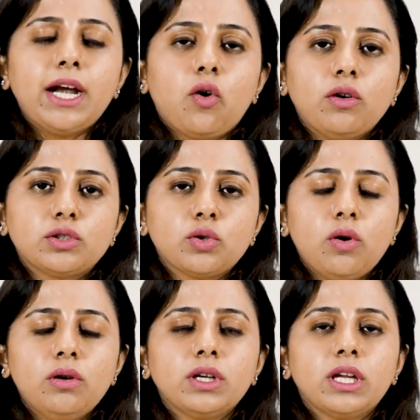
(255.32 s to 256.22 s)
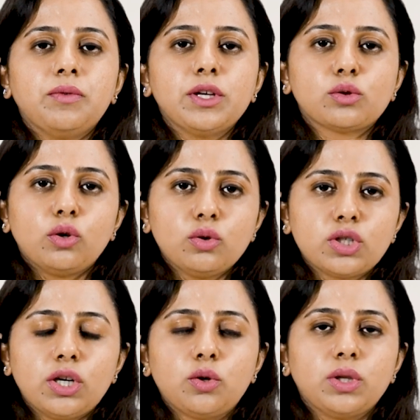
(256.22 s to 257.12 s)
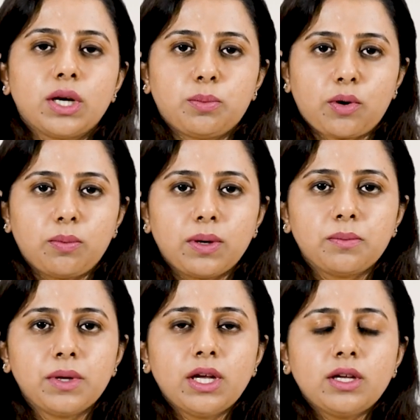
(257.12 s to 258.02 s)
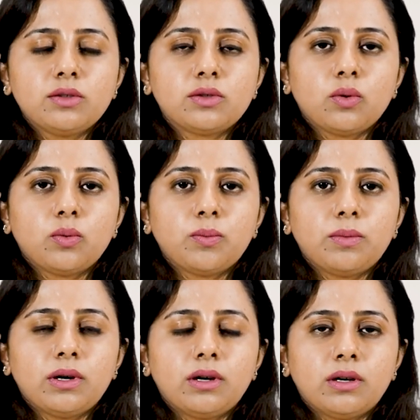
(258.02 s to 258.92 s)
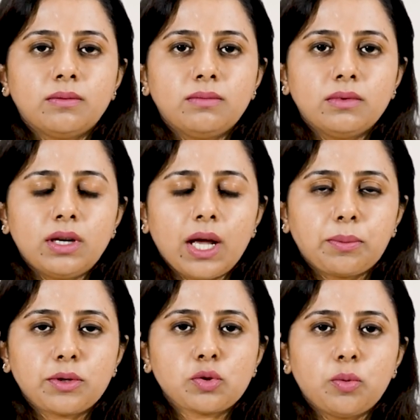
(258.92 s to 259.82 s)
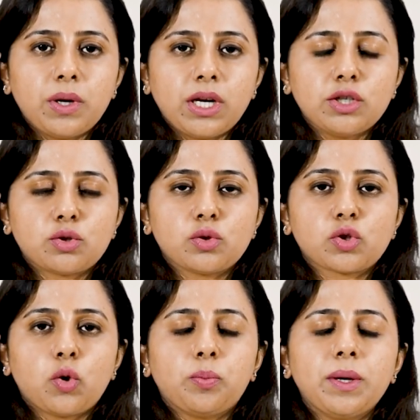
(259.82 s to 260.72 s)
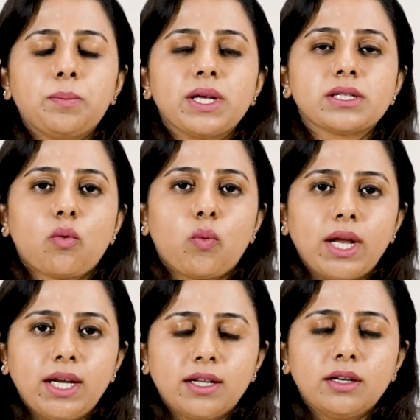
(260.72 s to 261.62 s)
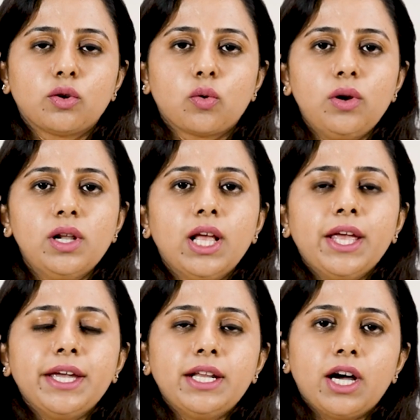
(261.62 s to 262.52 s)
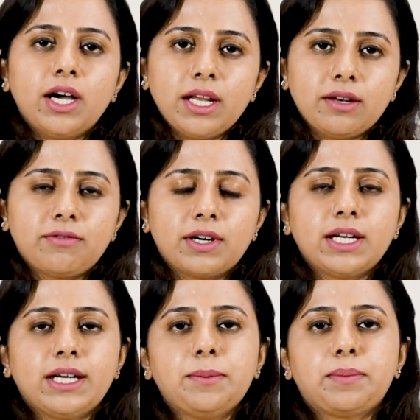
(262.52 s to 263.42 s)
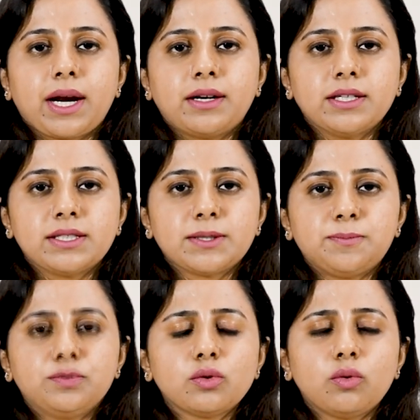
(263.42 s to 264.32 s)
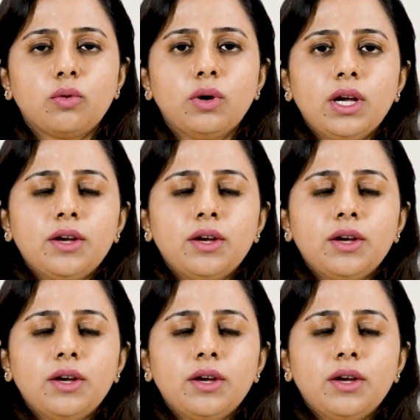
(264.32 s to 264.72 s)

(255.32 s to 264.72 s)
and also giving solution to that problem. So uh, laparoscopy and hysteroscopy plays a vital role in our infertility practice. So